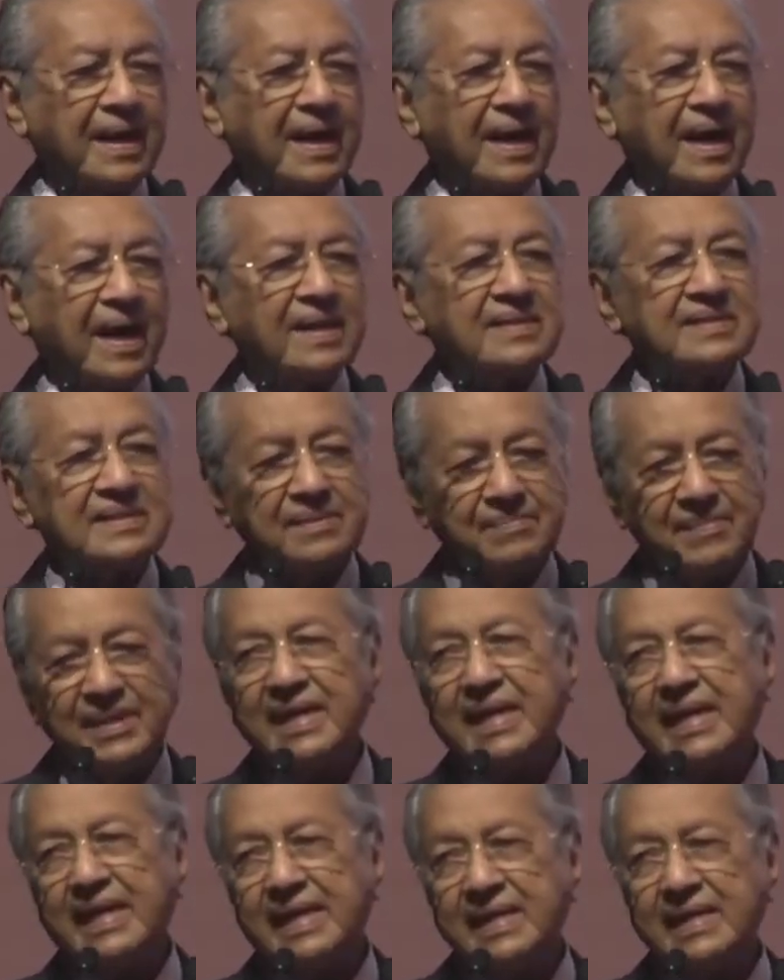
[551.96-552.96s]

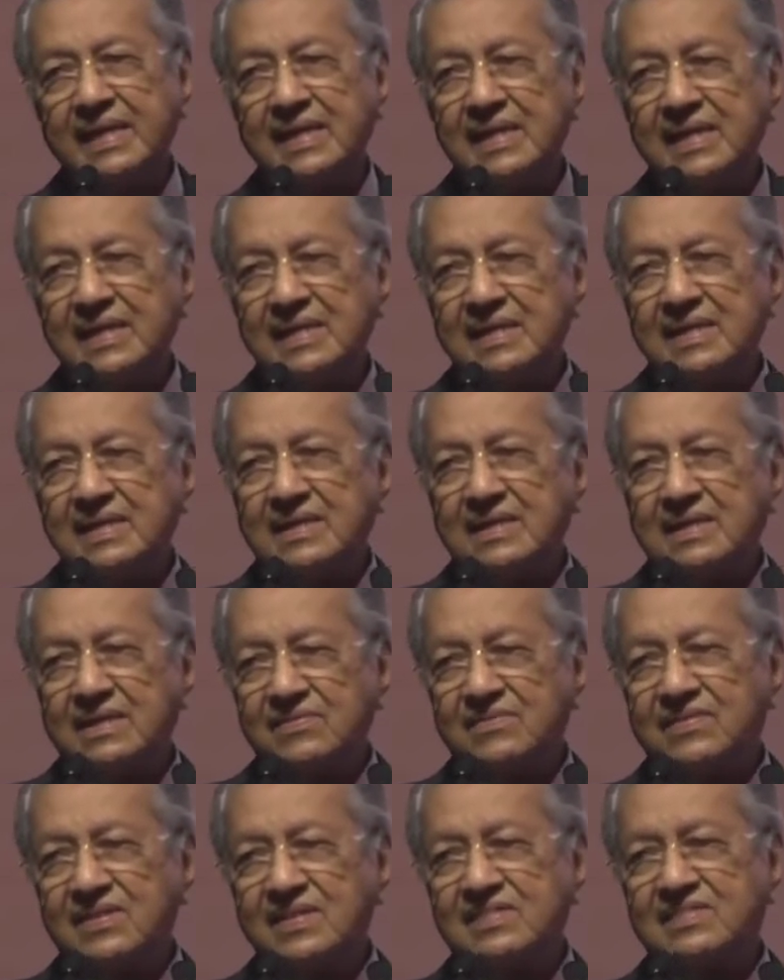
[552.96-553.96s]
Ultimately,
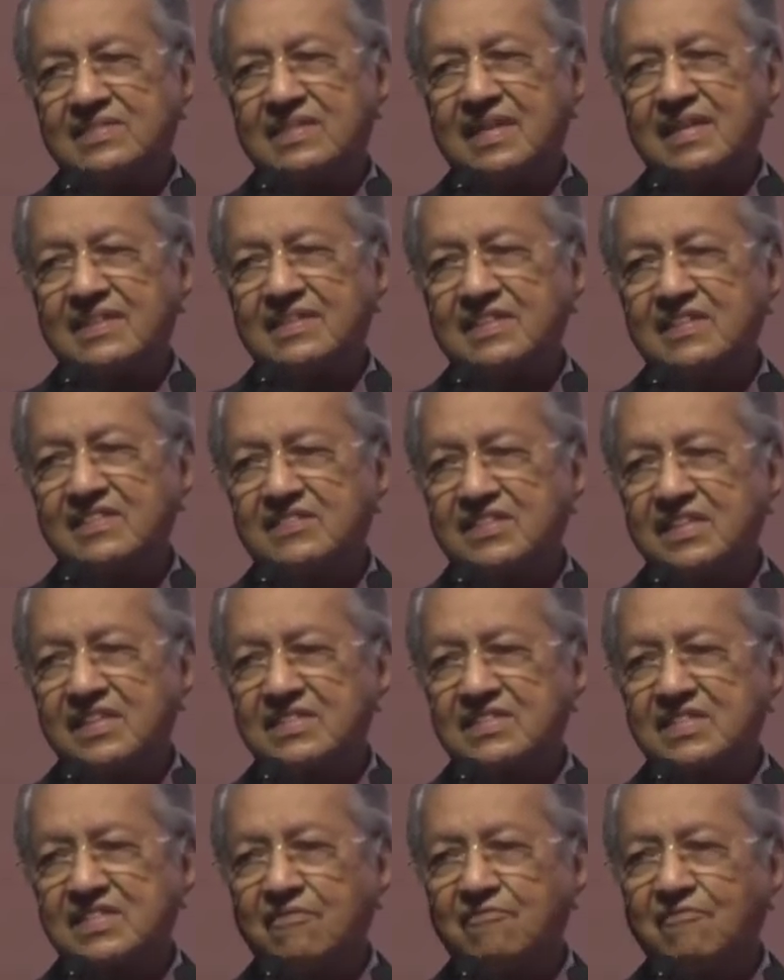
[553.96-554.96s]
these
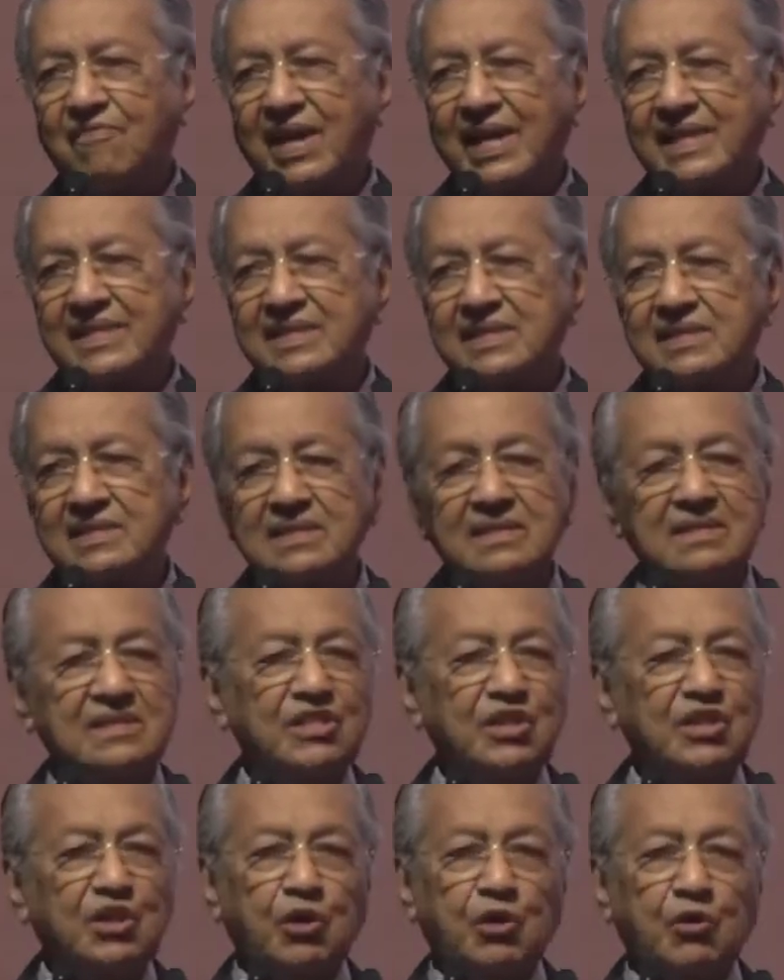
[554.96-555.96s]
statistics are vital
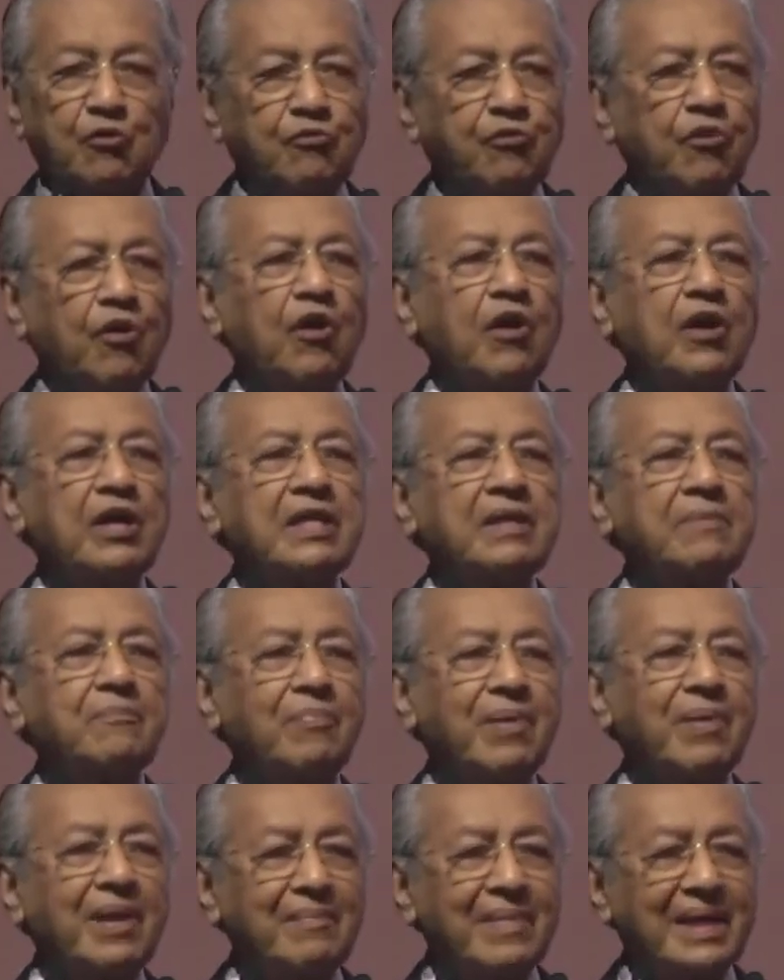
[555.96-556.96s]
for
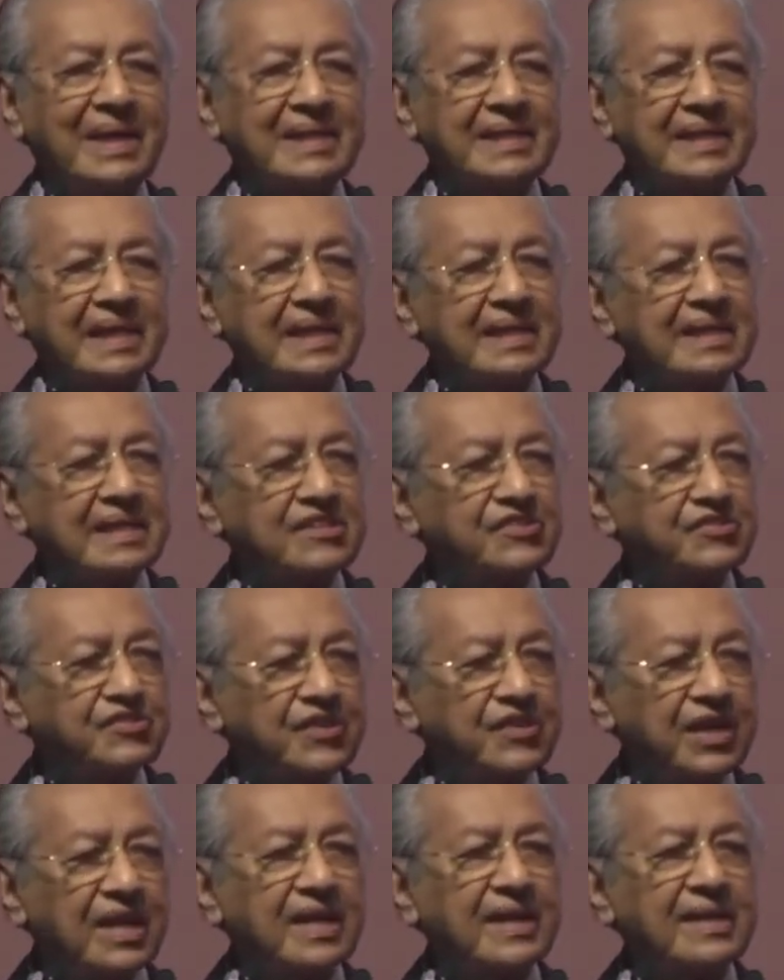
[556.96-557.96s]
implementing the
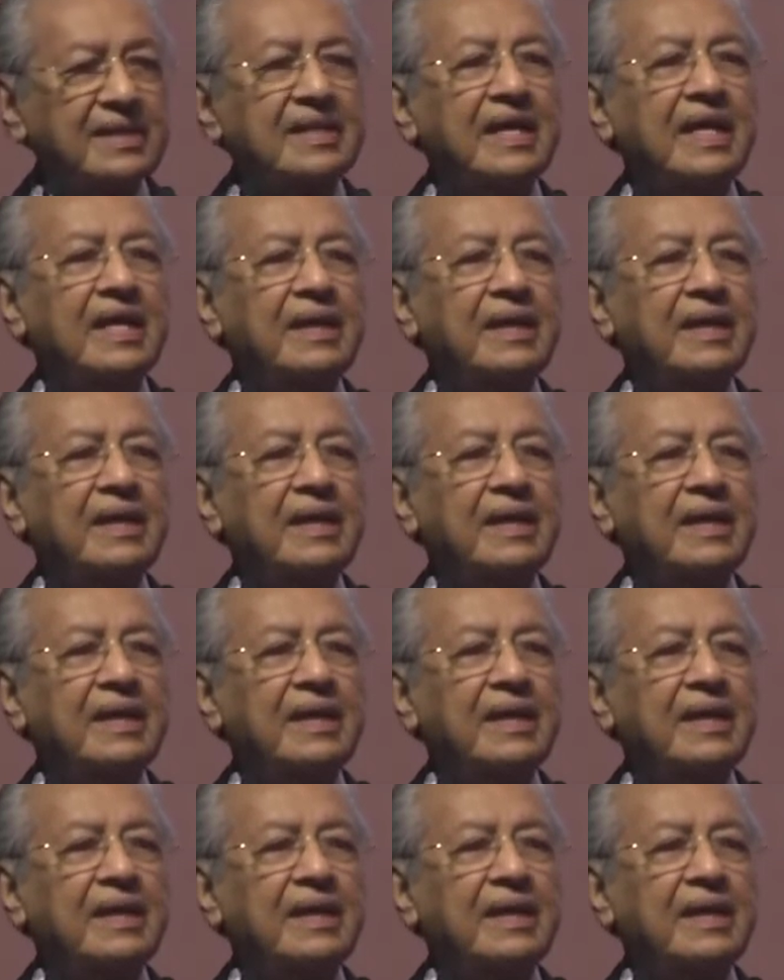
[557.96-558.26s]
shared